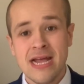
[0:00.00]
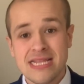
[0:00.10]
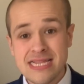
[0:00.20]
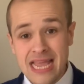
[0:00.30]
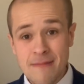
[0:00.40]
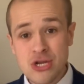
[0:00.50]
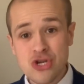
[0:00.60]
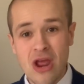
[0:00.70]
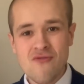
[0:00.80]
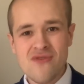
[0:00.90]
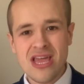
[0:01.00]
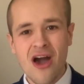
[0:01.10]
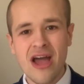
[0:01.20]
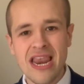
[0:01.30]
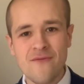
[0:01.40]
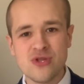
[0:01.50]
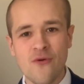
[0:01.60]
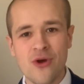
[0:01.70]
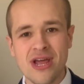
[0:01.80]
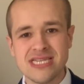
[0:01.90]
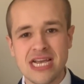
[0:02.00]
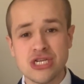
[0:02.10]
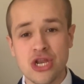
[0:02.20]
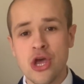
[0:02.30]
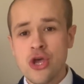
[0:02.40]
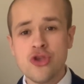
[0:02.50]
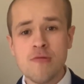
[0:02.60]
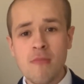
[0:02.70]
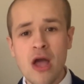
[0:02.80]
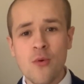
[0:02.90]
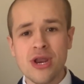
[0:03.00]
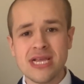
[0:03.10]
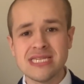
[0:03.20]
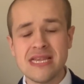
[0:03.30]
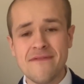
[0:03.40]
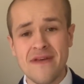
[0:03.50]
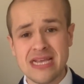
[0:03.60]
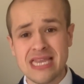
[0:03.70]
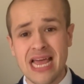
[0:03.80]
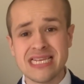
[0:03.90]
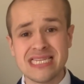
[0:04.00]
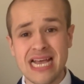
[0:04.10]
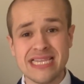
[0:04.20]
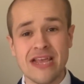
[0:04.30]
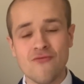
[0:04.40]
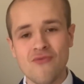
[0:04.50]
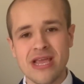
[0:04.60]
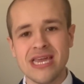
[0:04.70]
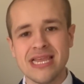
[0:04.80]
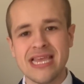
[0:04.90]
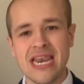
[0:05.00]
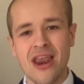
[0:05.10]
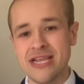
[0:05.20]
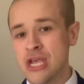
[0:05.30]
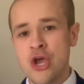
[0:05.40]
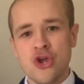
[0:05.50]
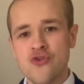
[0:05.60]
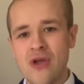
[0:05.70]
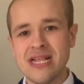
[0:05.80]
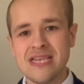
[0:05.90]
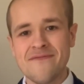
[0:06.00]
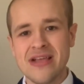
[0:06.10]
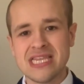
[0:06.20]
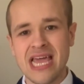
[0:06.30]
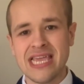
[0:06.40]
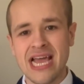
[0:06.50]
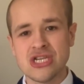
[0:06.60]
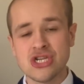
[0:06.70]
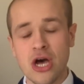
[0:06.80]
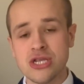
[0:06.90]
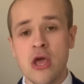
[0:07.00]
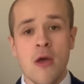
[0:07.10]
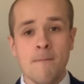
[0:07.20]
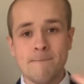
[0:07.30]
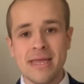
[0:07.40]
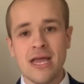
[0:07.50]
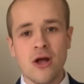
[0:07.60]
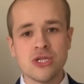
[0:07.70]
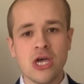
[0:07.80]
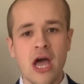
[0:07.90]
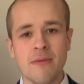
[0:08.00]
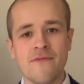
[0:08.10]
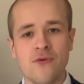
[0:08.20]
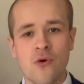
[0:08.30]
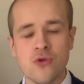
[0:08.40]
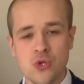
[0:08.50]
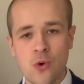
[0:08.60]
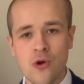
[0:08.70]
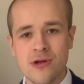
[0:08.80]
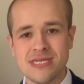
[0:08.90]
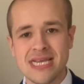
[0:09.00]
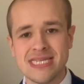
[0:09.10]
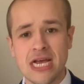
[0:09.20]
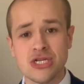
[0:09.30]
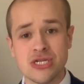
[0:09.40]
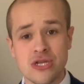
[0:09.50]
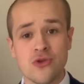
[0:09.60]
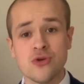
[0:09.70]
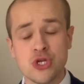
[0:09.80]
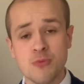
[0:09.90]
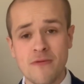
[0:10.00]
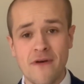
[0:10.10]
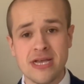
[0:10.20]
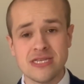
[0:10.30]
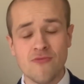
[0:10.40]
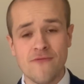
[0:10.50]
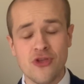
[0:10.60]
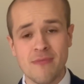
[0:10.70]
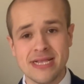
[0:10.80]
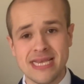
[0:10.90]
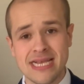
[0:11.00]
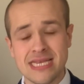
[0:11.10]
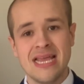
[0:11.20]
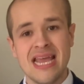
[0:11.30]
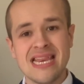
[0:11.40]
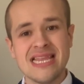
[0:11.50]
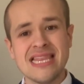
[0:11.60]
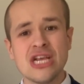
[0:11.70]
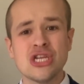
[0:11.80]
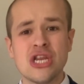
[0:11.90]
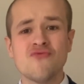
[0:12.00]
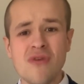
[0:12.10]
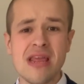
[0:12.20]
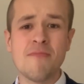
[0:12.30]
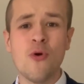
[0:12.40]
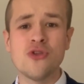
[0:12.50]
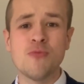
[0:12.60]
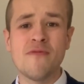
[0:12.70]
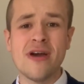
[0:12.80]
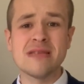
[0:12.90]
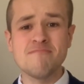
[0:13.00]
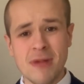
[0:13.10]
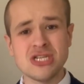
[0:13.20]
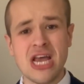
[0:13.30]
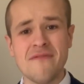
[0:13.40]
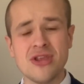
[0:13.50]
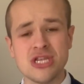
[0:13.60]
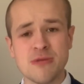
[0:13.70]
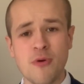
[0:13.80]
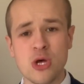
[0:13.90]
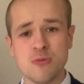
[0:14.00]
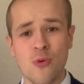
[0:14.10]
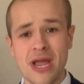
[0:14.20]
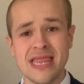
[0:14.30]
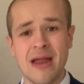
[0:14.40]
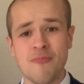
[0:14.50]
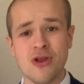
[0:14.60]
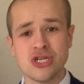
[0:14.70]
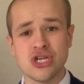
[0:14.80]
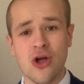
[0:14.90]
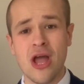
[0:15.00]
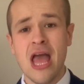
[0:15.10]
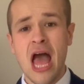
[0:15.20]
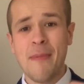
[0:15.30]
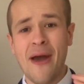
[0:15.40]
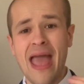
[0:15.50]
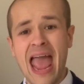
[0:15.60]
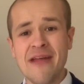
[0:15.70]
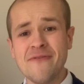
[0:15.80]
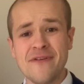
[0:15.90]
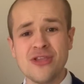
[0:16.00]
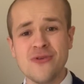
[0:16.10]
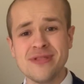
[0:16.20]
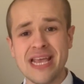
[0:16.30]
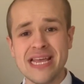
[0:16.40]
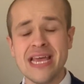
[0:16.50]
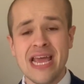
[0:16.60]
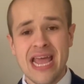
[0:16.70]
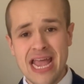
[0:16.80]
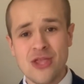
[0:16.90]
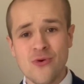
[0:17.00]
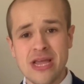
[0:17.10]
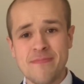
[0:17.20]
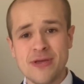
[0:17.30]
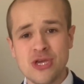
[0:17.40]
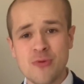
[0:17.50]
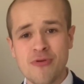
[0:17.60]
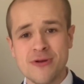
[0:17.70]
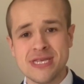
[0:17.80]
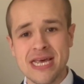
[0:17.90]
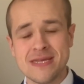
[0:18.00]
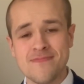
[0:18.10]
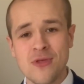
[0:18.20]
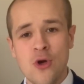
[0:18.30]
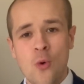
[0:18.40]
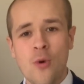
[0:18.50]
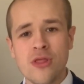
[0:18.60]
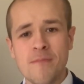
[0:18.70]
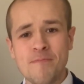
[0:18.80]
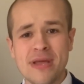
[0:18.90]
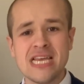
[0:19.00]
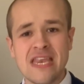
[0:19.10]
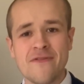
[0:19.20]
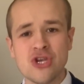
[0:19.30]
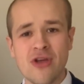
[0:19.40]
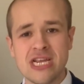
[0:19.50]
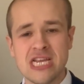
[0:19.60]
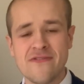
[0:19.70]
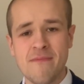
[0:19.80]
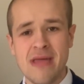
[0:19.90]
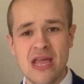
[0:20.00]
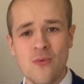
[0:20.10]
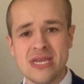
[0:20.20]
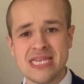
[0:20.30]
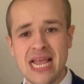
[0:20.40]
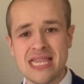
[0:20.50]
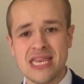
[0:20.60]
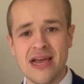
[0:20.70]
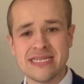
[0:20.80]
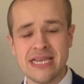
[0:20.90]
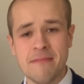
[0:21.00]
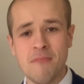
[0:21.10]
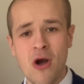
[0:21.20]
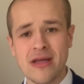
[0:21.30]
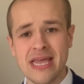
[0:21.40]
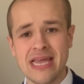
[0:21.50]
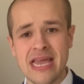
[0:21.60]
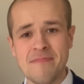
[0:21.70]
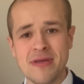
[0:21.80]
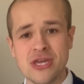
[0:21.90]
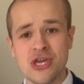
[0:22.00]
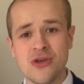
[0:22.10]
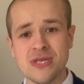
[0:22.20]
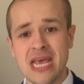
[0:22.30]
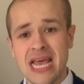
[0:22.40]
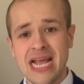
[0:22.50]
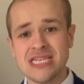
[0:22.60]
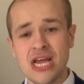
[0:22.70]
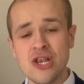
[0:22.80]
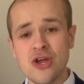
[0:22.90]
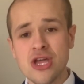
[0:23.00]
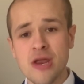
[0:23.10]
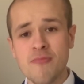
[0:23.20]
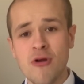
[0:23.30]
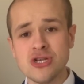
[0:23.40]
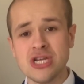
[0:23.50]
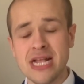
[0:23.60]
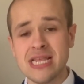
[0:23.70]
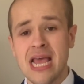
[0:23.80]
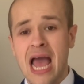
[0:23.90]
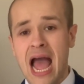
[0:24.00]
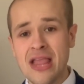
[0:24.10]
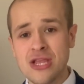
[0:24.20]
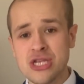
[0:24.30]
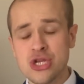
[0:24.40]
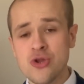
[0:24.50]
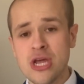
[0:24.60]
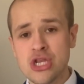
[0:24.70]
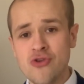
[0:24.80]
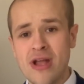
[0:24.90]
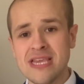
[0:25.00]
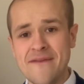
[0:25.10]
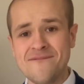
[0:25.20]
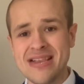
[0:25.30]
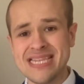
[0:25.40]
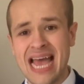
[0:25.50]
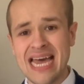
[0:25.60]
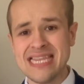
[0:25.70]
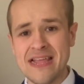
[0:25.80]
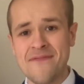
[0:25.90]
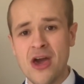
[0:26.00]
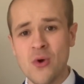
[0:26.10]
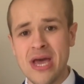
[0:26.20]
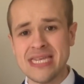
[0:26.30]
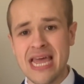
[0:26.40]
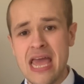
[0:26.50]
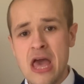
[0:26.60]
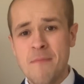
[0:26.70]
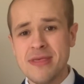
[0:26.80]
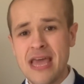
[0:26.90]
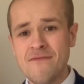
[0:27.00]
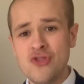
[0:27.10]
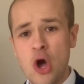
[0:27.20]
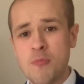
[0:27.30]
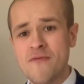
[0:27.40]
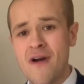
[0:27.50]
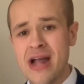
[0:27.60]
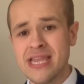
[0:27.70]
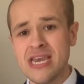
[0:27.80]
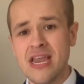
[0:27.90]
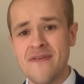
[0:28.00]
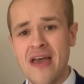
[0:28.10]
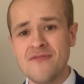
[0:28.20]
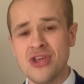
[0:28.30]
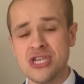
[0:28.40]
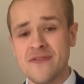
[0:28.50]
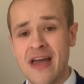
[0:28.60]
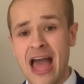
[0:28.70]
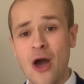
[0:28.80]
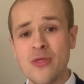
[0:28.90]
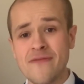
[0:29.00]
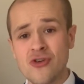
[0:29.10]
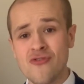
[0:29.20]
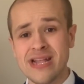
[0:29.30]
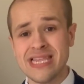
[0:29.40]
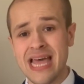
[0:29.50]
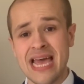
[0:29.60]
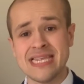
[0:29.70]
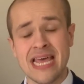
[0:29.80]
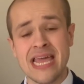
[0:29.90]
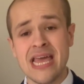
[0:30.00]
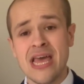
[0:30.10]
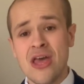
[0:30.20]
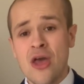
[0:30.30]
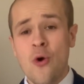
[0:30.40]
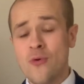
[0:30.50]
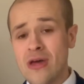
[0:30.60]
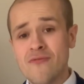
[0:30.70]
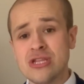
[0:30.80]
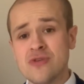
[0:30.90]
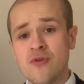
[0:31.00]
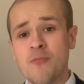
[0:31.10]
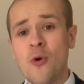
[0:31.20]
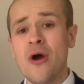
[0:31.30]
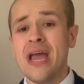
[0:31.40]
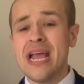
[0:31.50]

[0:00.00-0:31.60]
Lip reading: To demonstrate really high levels of organization, you might want to consider things like setting regular deadlines, creating things like Gantt charts, being on time for your talk content sessions and your supervisor review meetings. In addition, it's really important you provide as much evidence as possible in that production log about everything you did in your EPQ process. One of the biggest frustrations for me when standardizing and marking EPQs is I look at a project and the student has created a fantastic final essay, but they have not provided enough evidence of how they've created that essay or that written report.